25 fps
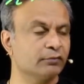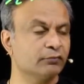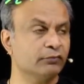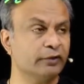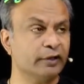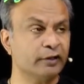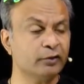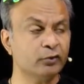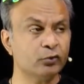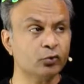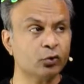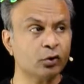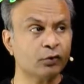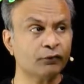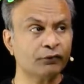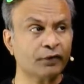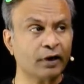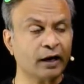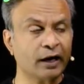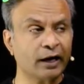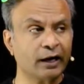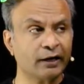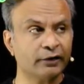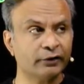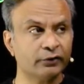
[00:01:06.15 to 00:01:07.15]
Value of
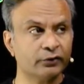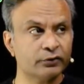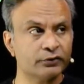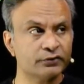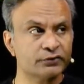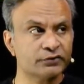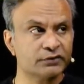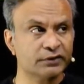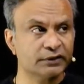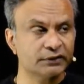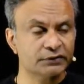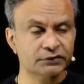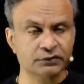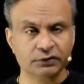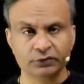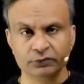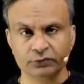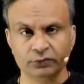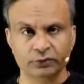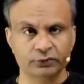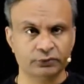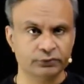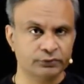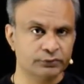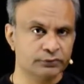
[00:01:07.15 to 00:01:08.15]
R dot C is
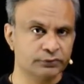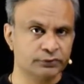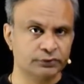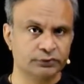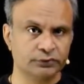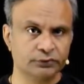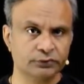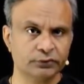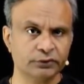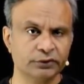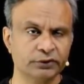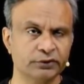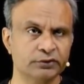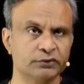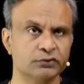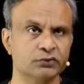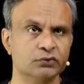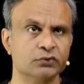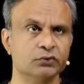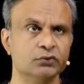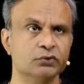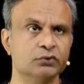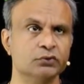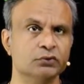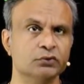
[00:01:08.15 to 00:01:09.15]
equal to 0. Okay,
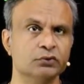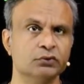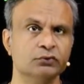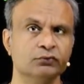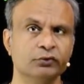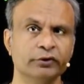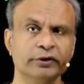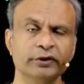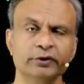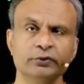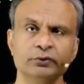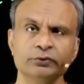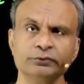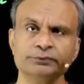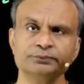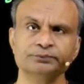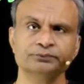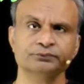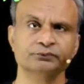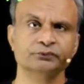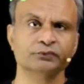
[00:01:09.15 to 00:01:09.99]
so what do you do?